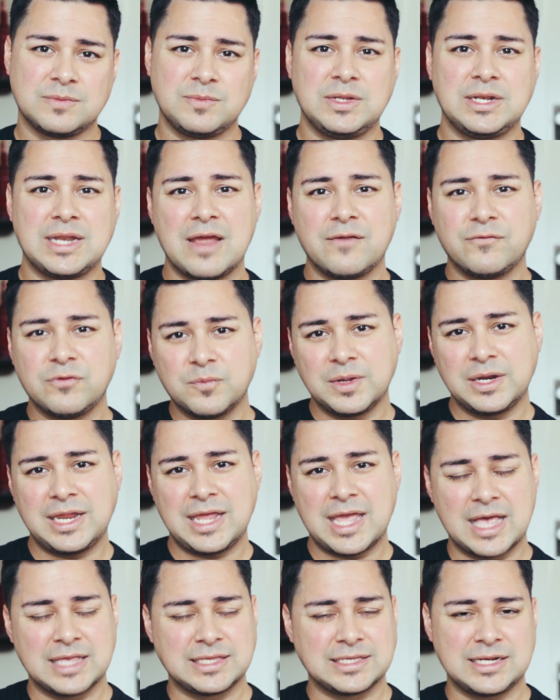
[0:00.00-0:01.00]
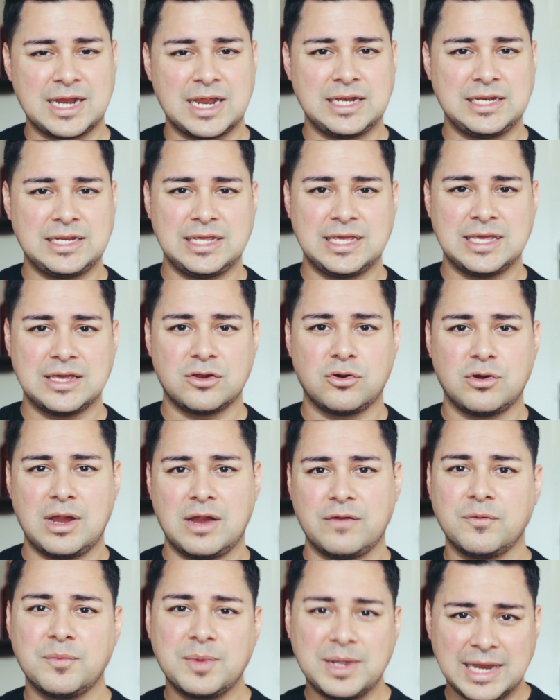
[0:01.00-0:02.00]
I mean, everybody has an idea or
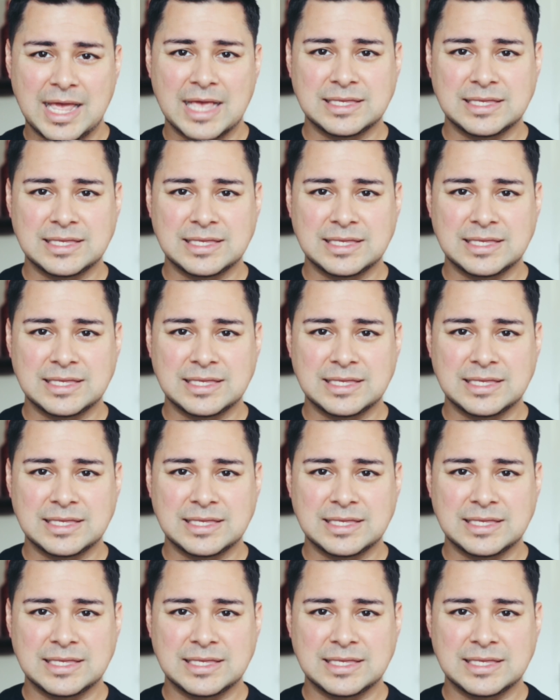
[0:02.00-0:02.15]
everybody